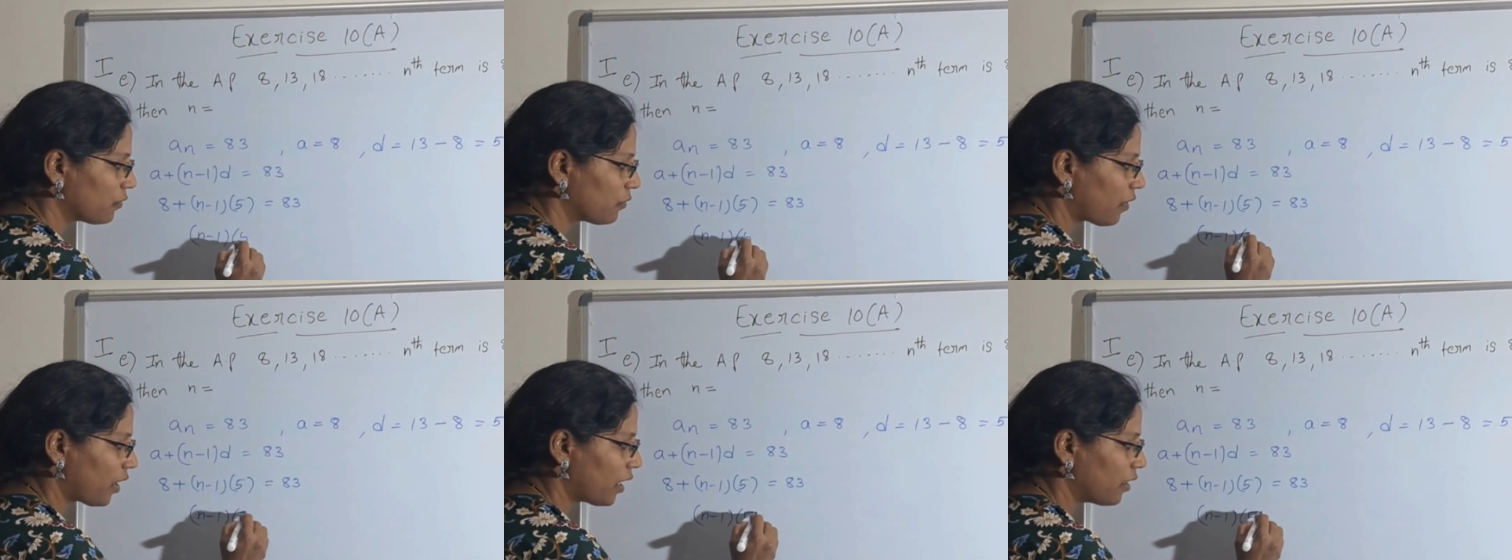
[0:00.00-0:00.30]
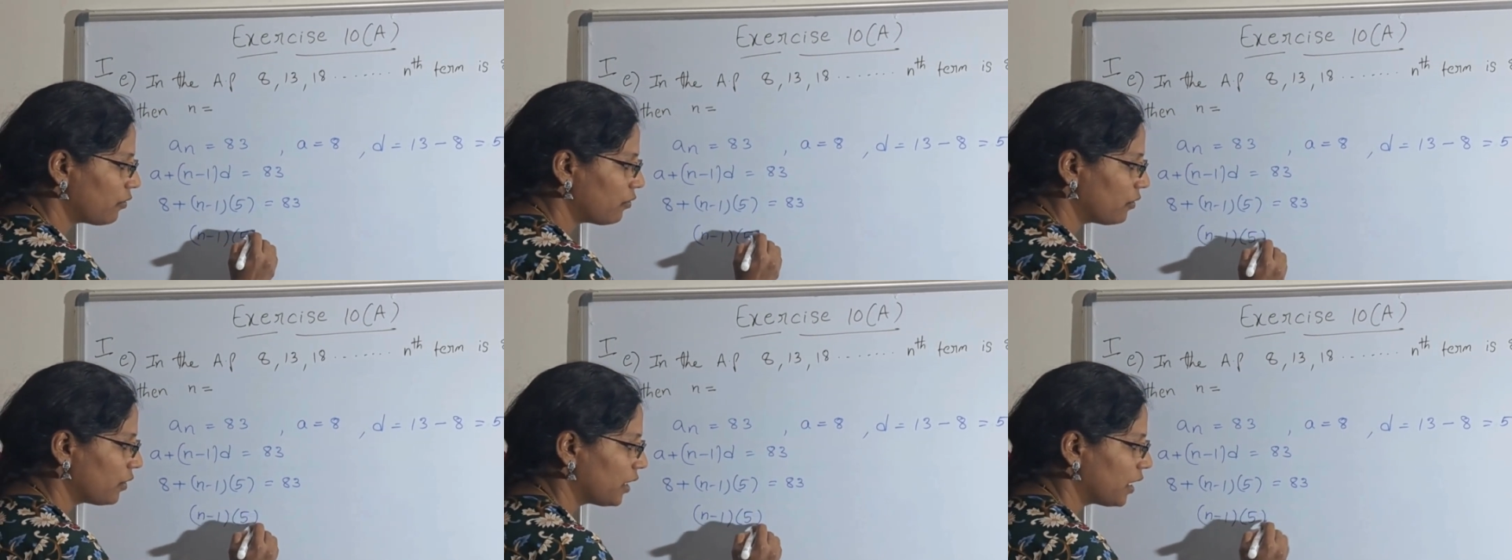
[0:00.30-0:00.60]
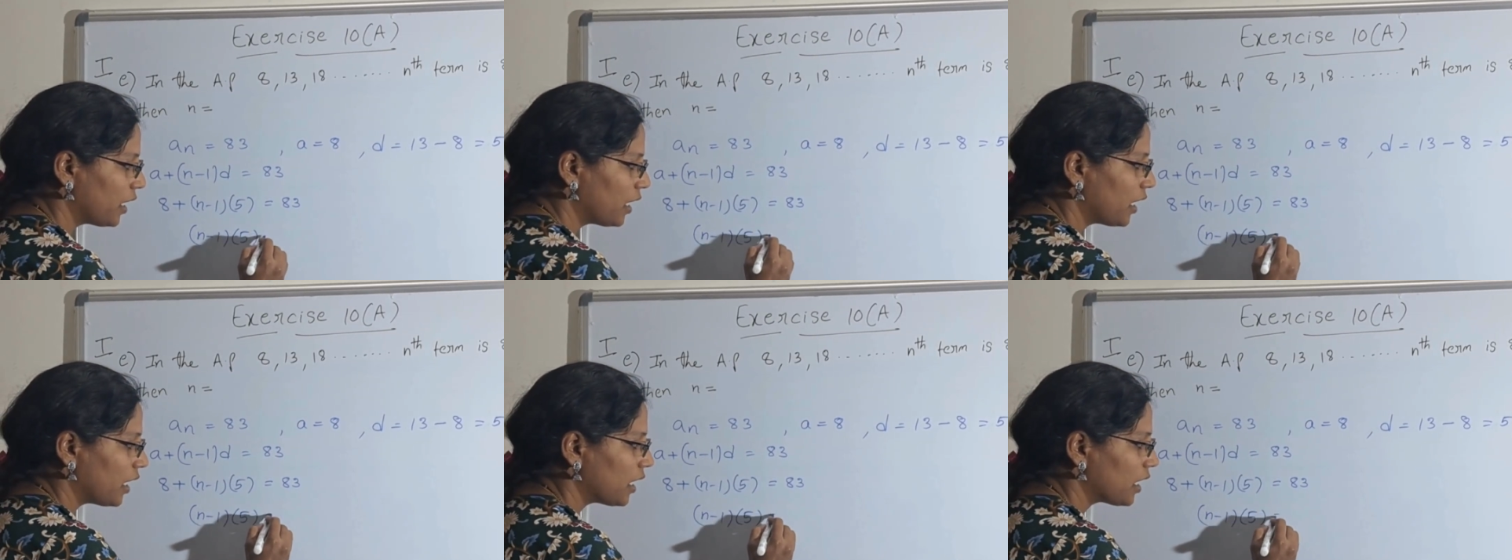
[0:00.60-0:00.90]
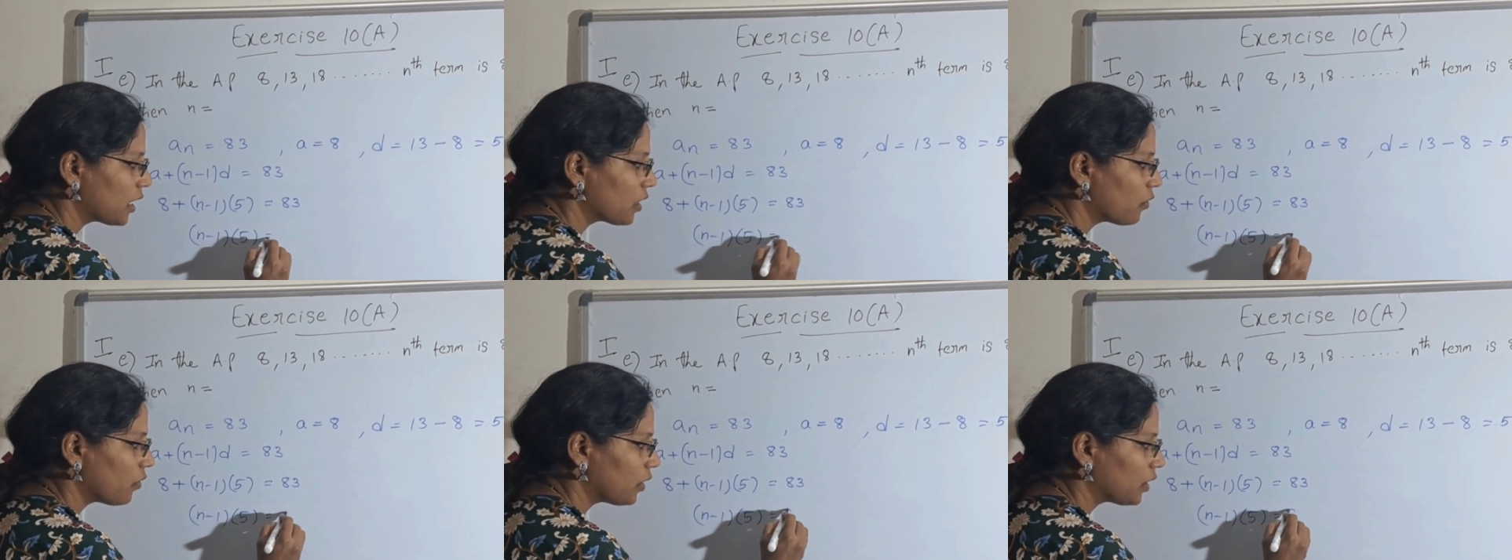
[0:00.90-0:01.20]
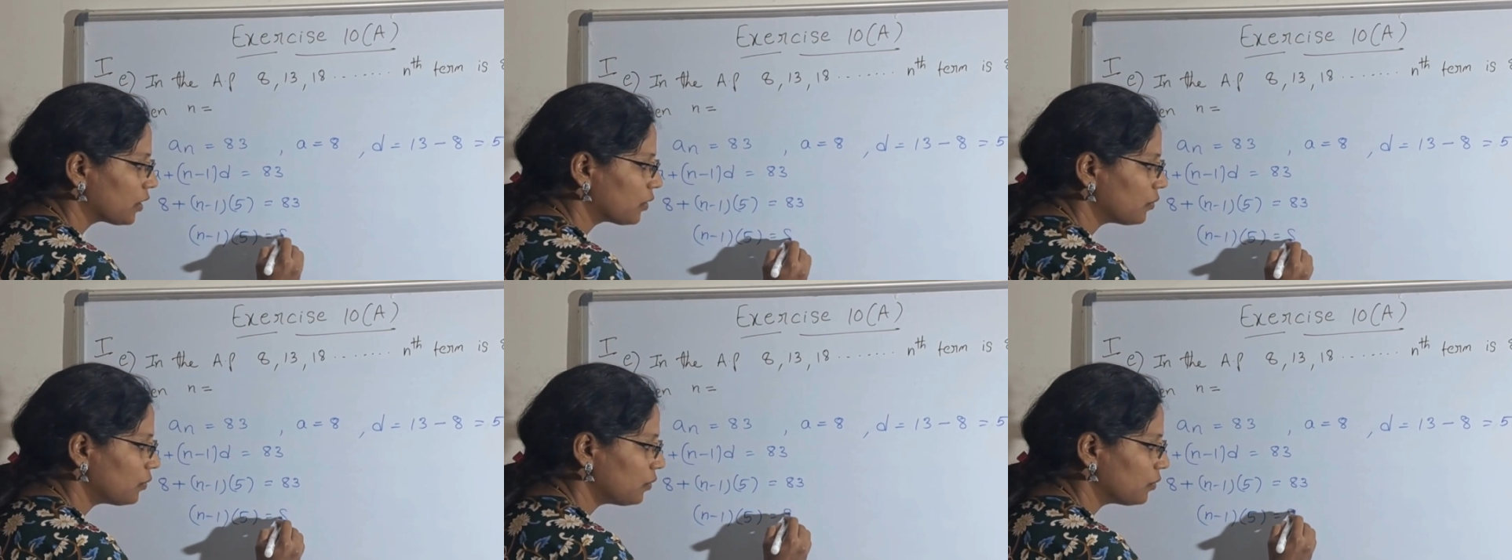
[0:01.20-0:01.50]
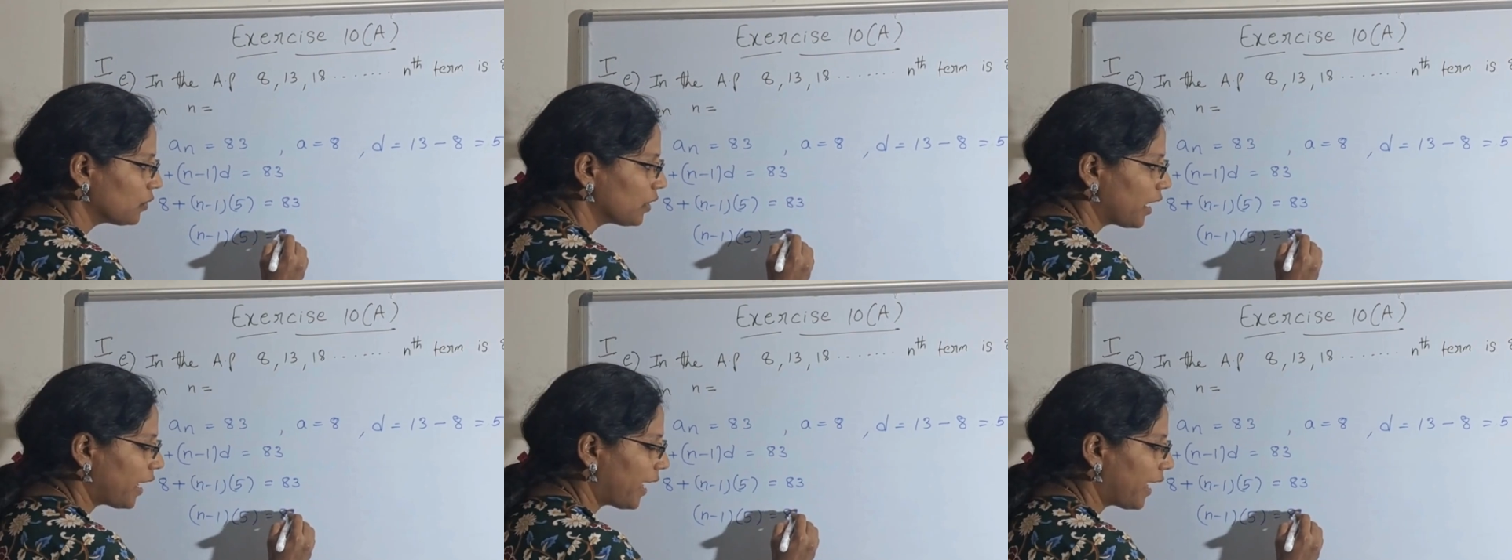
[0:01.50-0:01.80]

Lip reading: 5 equal to